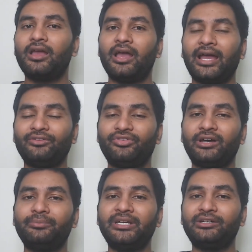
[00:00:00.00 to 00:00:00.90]
And for
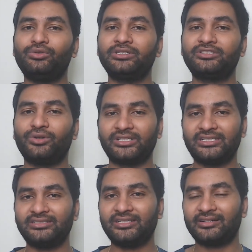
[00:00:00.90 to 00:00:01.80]
me it was
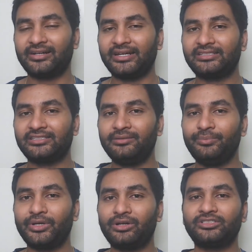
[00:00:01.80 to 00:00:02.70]
question generation
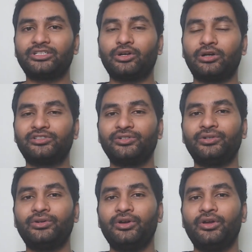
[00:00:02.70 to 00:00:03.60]
because it
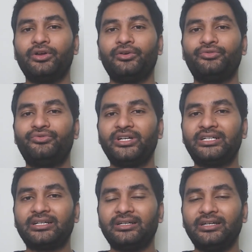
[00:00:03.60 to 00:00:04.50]
also
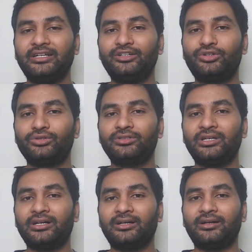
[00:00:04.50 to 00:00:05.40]
fit into
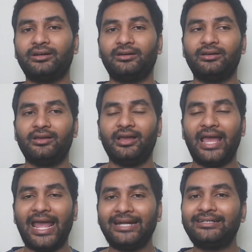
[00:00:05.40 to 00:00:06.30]
the
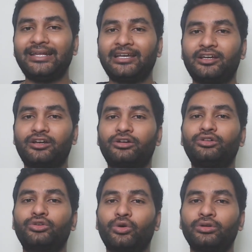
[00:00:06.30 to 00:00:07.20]
edtech
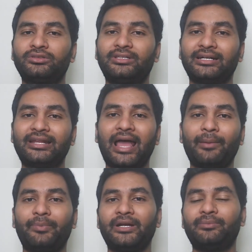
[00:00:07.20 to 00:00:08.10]
growth that
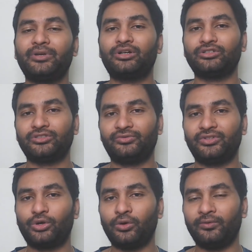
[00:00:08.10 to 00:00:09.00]
happened because of
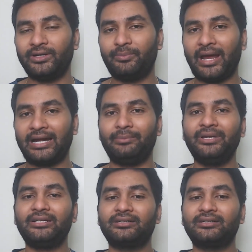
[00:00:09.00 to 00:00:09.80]
the COVID pandemic.